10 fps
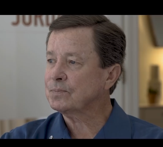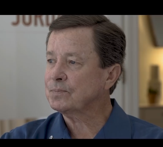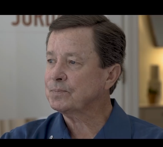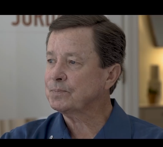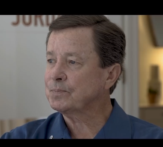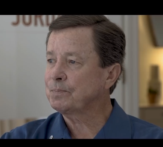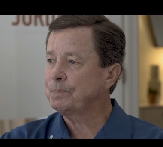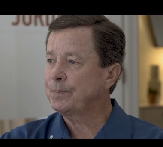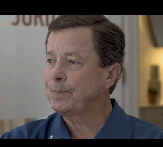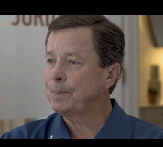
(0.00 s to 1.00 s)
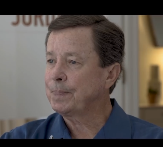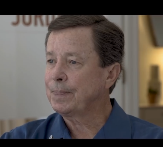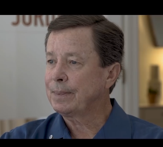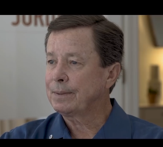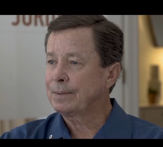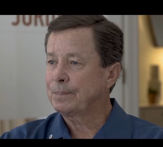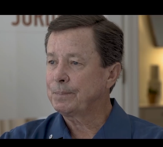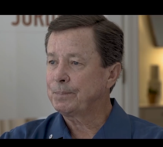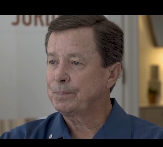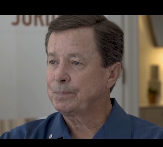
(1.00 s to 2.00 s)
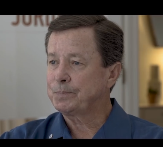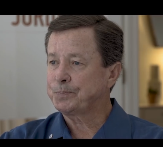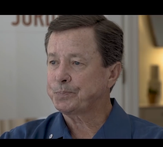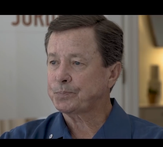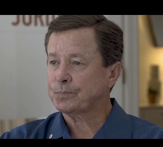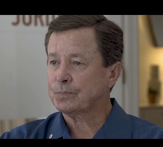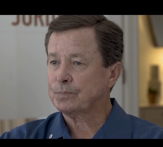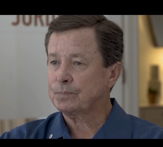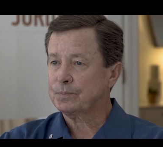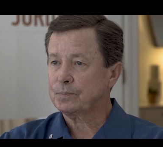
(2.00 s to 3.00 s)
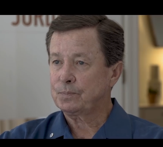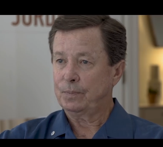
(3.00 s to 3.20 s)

[no speech]